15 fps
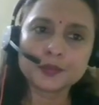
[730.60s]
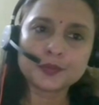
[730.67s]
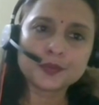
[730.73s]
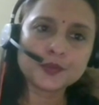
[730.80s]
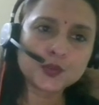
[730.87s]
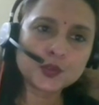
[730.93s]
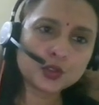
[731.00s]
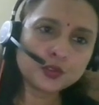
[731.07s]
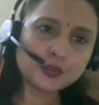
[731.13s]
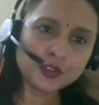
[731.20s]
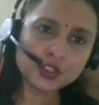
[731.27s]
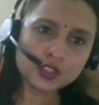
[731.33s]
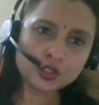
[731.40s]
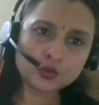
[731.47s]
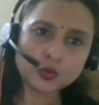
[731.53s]
So the
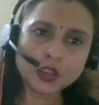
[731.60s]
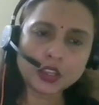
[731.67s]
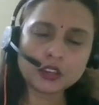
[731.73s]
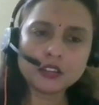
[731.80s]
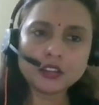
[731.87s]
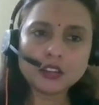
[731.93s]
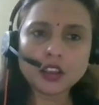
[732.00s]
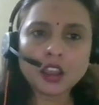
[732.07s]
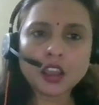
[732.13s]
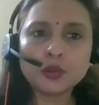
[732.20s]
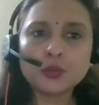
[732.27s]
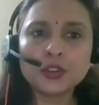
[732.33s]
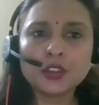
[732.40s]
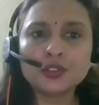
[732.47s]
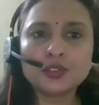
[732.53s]
first one,
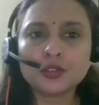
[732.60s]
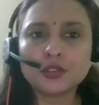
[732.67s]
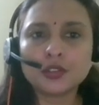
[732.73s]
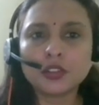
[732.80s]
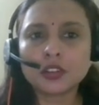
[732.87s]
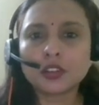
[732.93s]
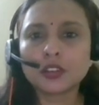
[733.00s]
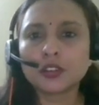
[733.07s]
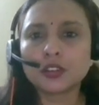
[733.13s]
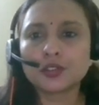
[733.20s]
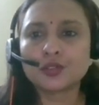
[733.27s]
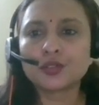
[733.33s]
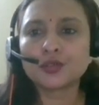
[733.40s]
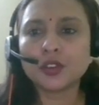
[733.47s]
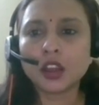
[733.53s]
R1 uh,
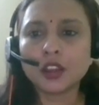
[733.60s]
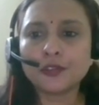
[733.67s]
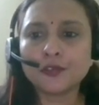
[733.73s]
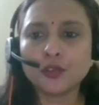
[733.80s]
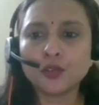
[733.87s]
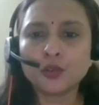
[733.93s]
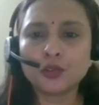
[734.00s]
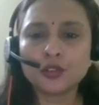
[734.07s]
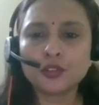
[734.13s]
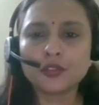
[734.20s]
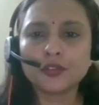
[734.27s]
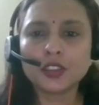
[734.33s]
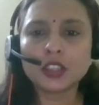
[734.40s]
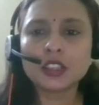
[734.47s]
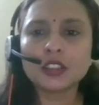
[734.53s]
to R4,
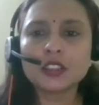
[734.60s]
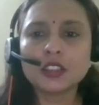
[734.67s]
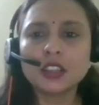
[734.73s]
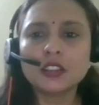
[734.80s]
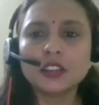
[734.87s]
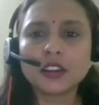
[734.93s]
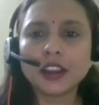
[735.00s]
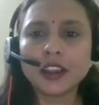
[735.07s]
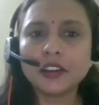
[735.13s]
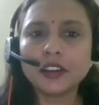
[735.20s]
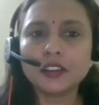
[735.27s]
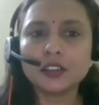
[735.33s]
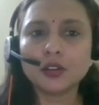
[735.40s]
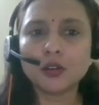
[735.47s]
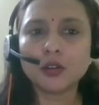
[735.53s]
we can see the red
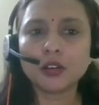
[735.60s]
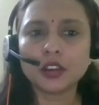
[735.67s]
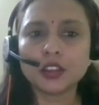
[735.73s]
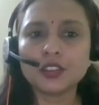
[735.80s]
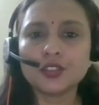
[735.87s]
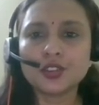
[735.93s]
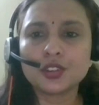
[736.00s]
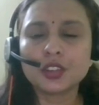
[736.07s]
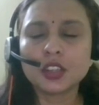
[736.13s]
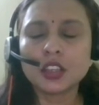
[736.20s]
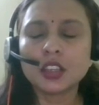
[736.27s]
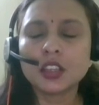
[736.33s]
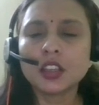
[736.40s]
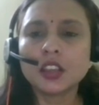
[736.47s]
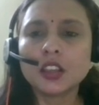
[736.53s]
and the orange.
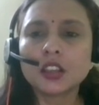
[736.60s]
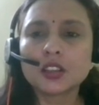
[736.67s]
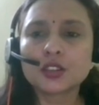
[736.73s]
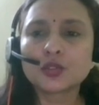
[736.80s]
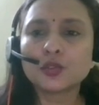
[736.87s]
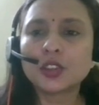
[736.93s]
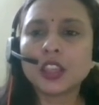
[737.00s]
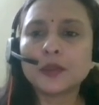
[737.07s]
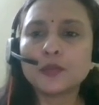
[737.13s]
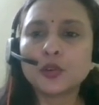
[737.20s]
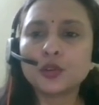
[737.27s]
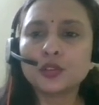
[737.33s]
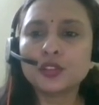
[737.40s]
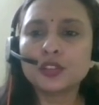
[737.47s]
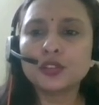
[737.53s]
So they
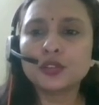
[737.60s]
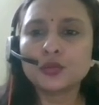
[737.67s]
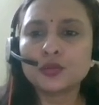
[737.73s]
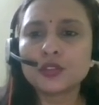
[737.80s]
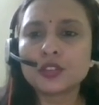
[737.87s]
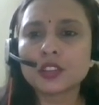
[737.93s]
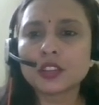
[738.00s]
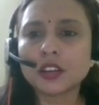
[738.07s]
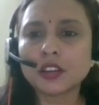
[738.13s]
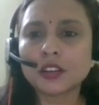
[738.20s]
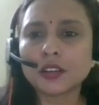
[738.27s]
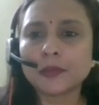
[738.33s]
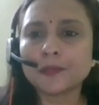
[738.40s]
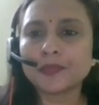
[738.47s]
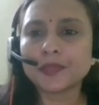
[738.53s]
both use
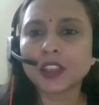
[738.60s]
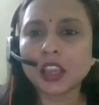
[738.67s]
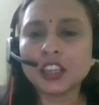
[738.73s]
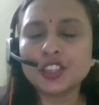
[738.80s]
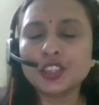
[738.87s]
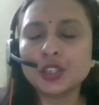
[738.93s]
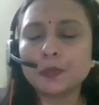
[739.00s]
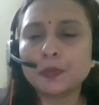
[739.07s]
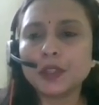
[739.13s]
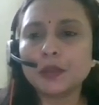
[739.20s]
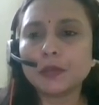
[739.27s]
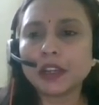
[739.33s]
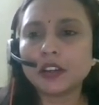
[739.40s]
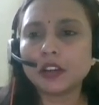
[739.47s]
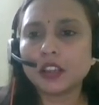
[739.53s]
um, IGP
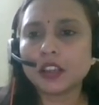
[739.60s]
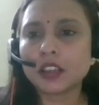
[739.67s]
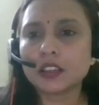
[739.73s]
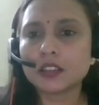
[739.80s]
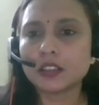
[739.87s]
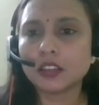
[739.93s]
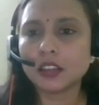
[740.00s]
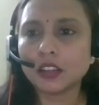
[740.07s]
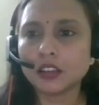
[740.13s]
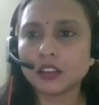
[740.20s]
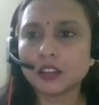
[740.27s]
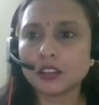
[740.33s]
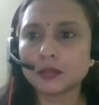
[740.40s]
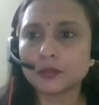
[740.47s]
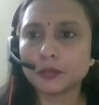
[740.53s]
metric as the
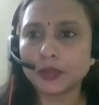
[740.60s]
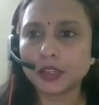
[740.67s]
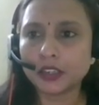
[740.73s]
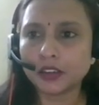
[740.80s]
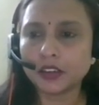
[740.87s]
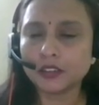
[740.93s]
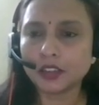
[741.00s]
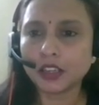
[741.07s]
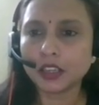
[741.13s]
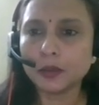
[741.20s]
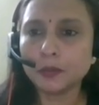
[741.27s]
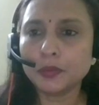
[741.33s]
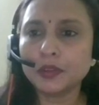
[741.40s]
uh, metric type.